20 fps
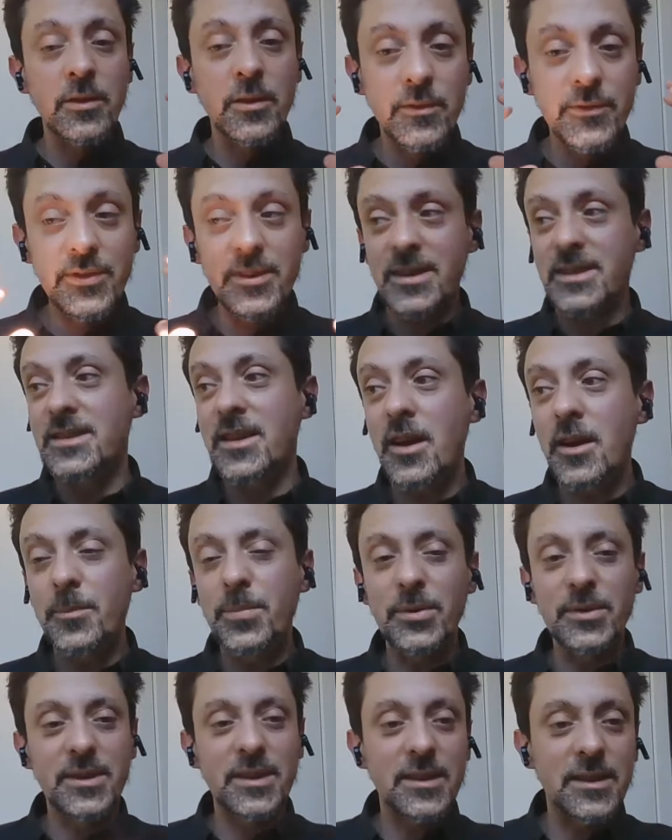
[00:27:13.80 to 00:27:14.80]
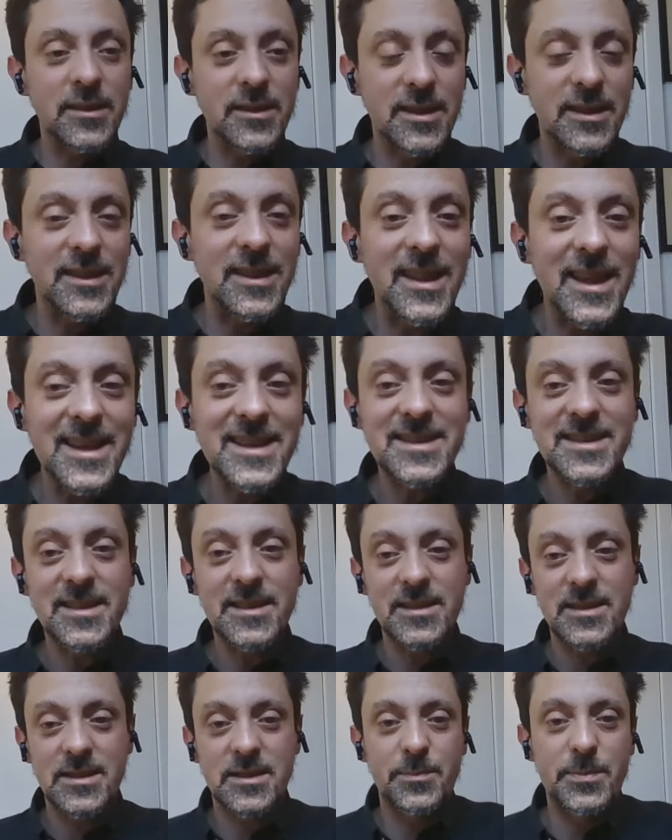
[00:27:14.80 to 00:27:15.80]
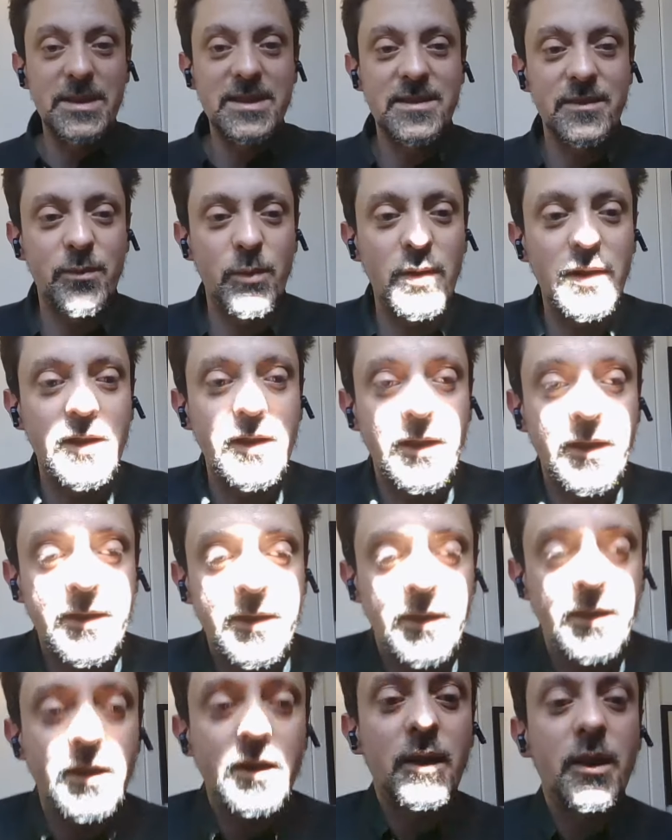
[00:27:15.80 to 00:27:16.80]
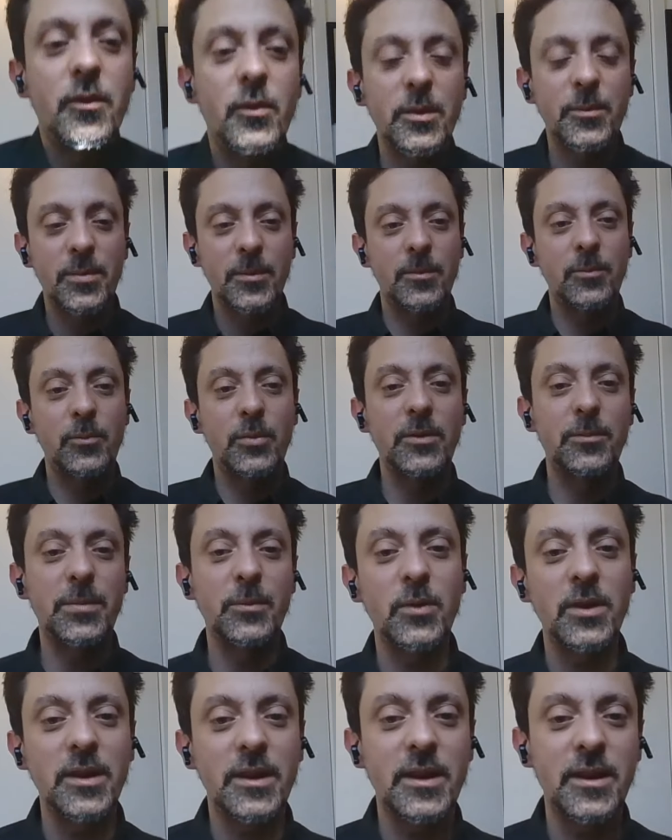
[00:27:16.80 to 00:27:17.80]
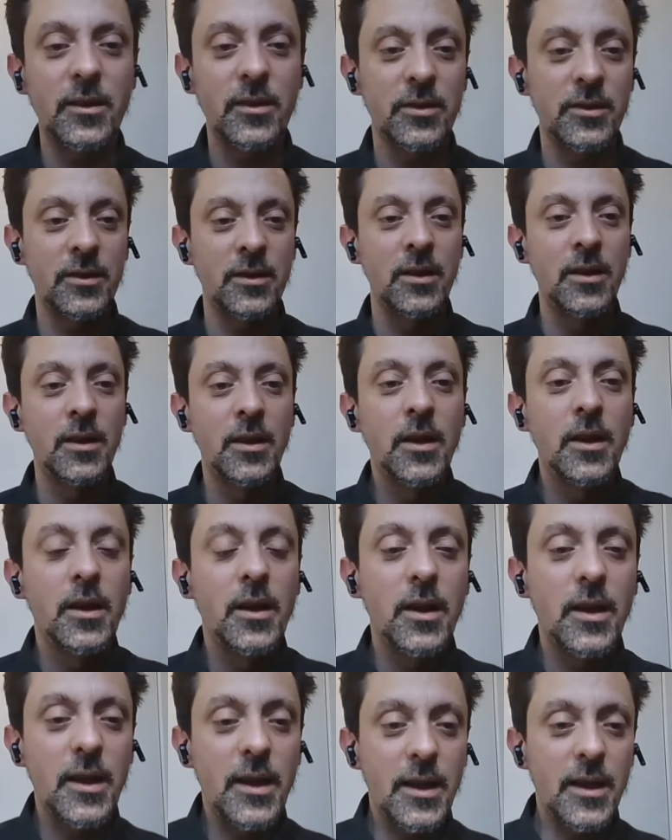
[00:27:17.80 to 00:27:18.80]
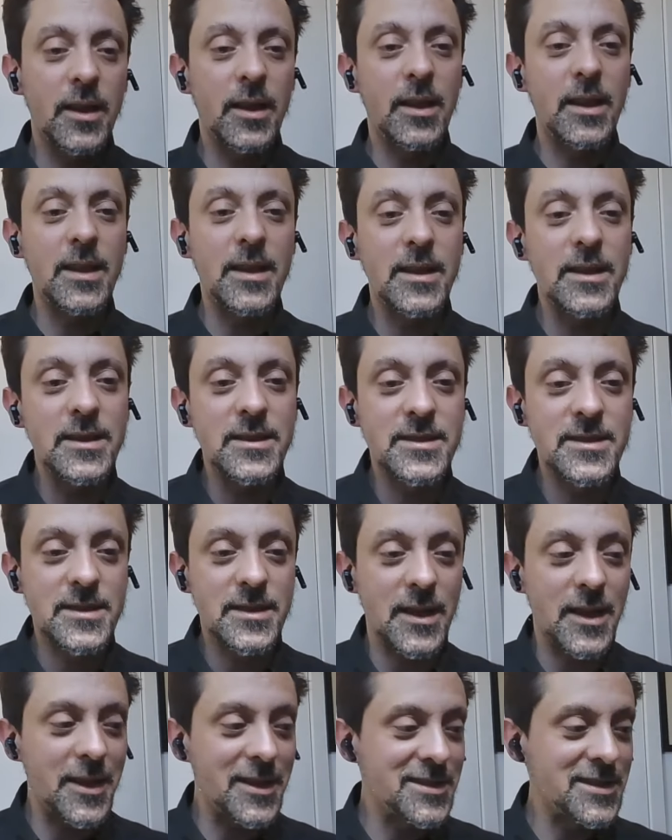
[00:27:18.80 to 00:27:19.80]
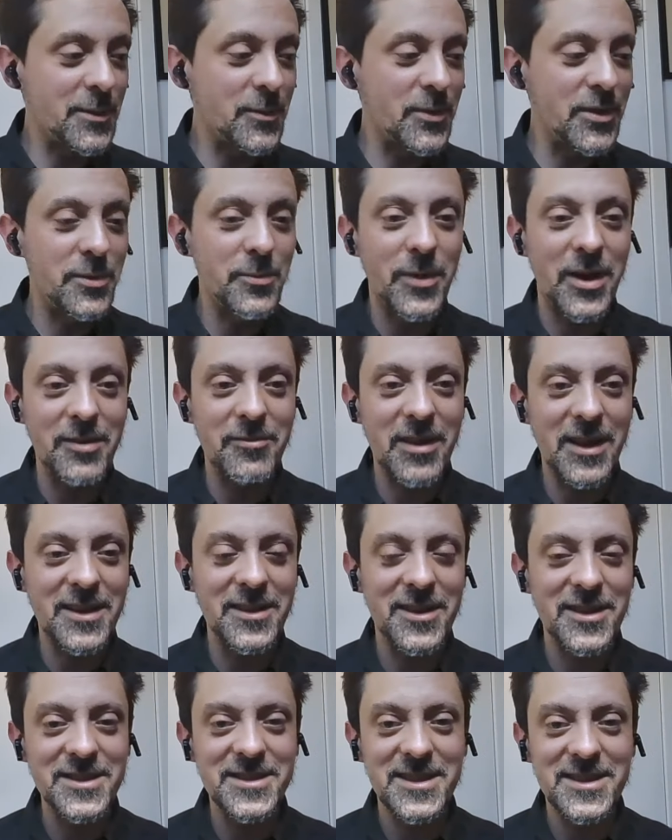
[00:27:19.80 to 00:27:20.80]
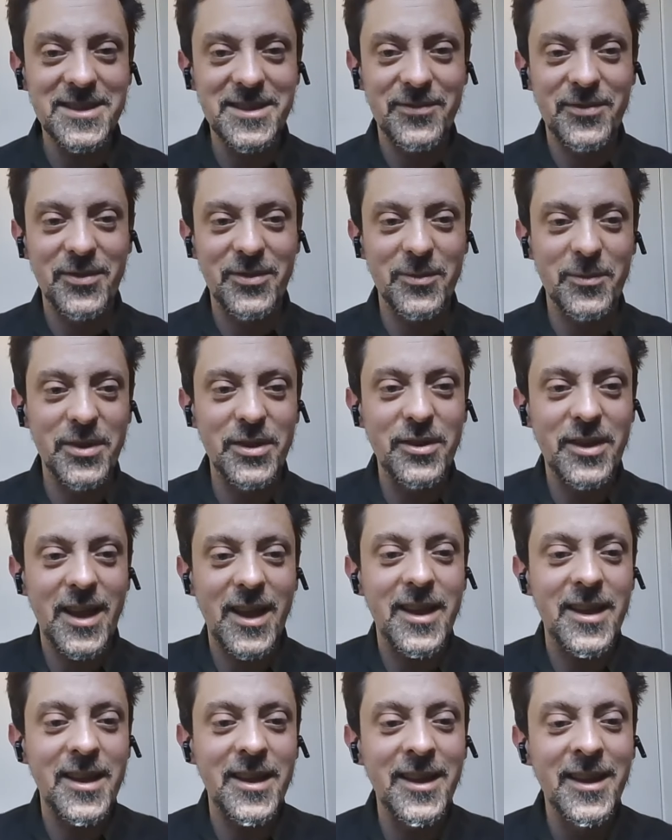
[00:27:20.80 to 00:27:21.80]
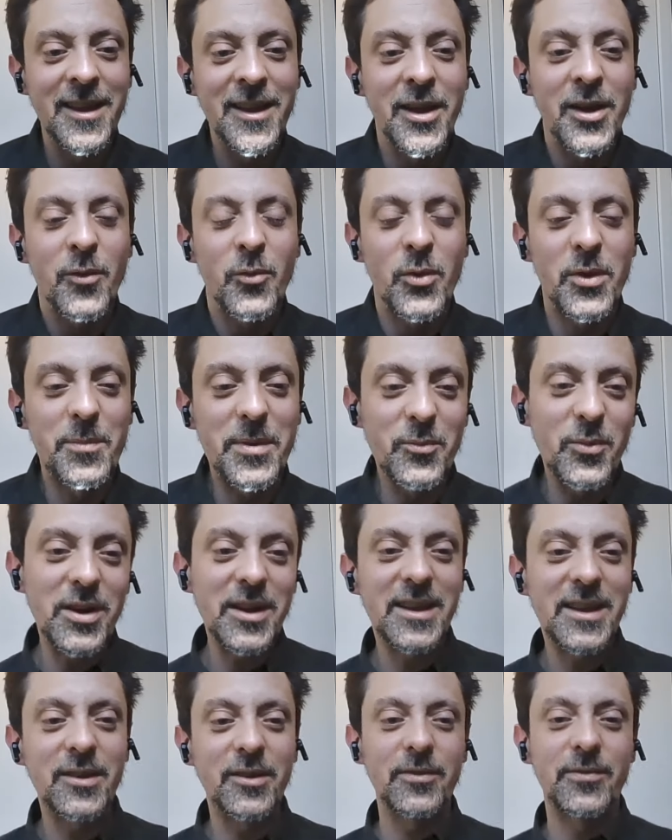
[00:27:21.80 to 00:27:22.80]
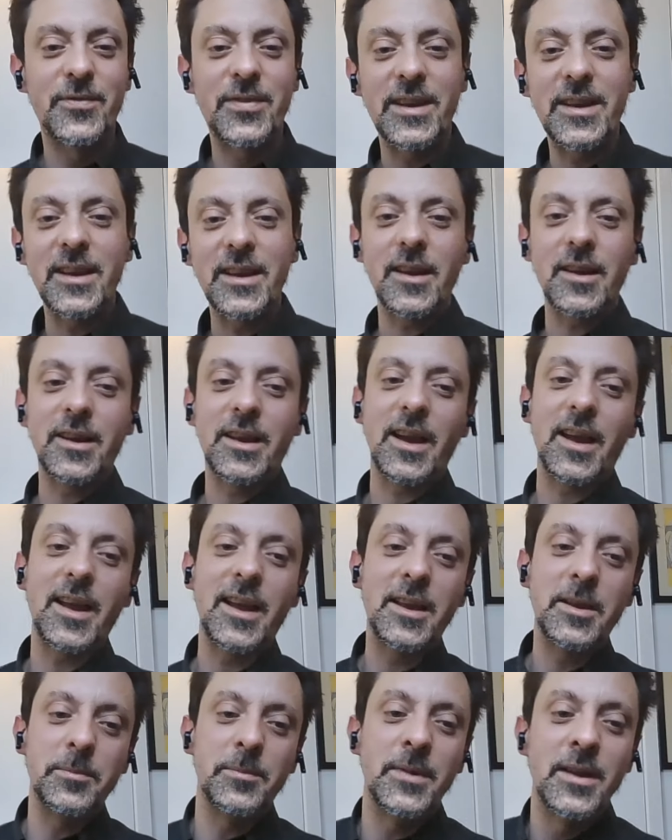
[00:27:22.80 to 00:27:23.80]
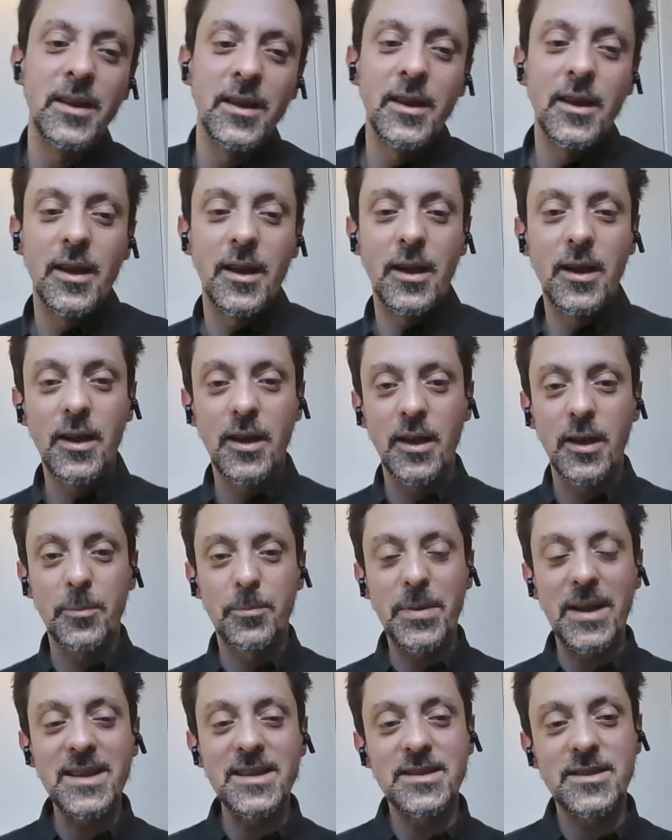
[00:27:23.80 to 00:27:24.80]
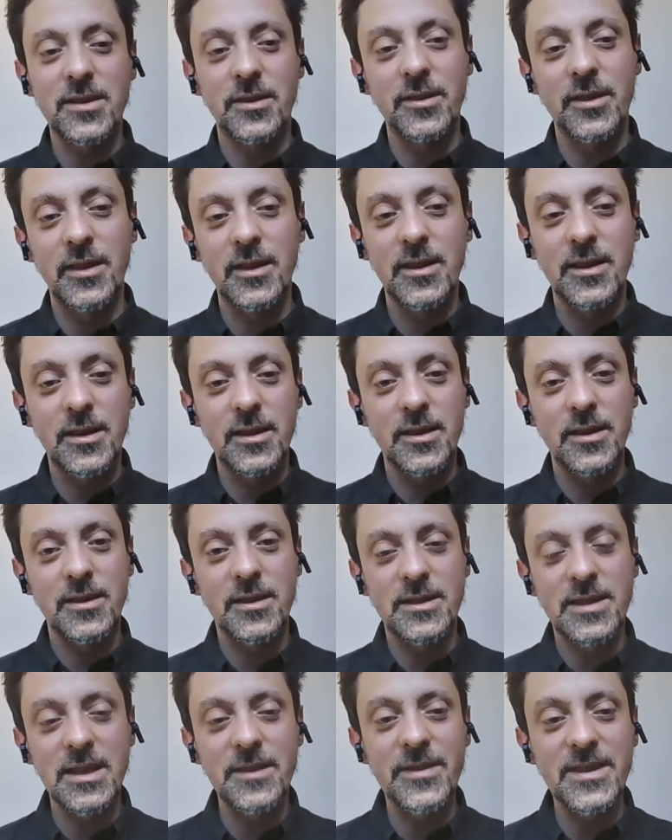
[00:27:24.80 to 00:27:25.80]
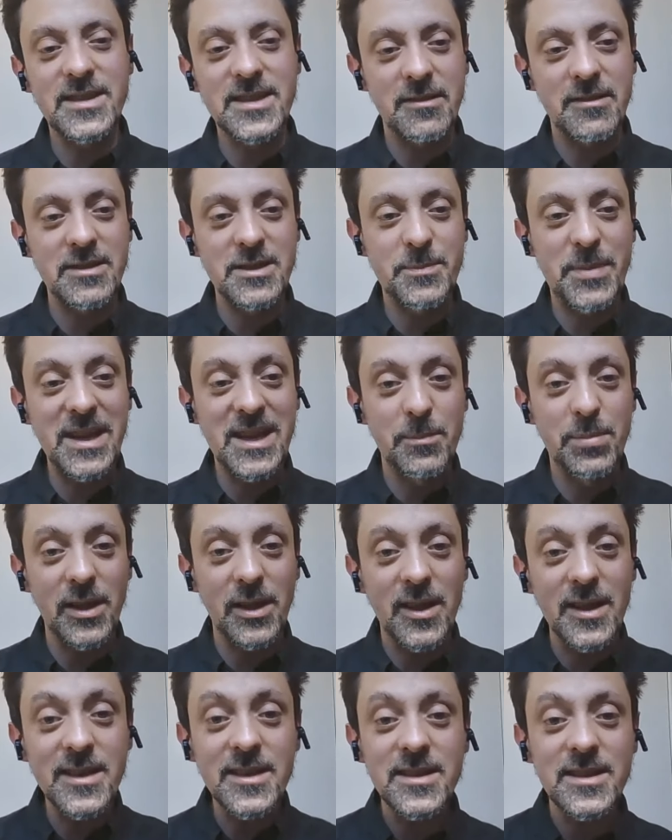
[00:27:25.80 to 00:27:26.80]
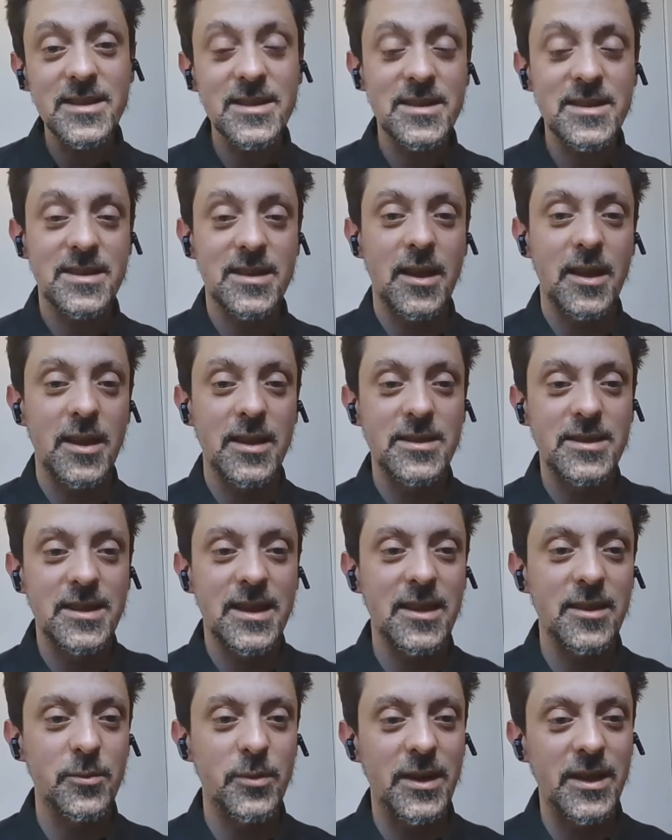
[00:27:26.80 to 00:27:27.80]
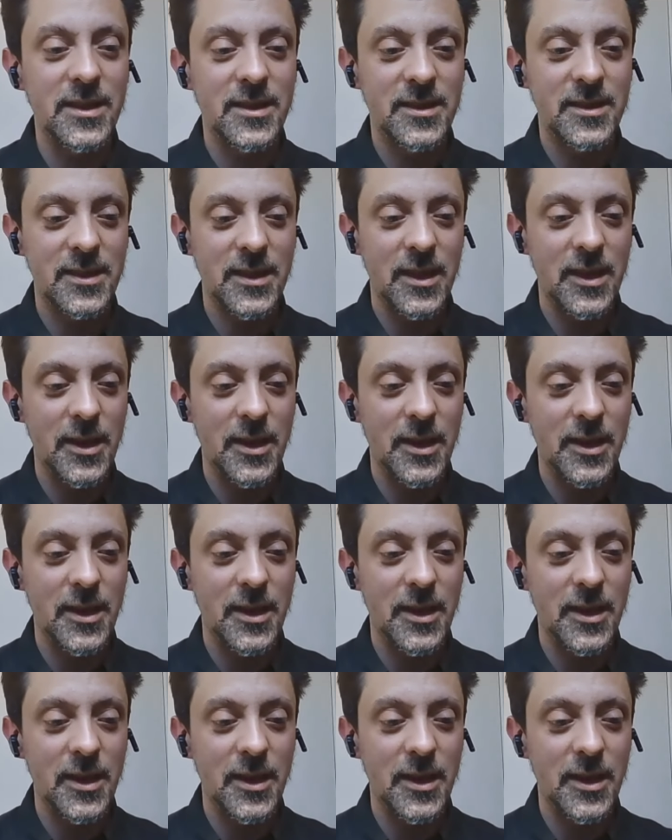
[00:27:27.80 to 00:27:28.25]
for example, the latest piece of work we've been working on is some of you might recognise this if you're in the UK. We've been working on a video game based on the TV series Peaky Blinders, together with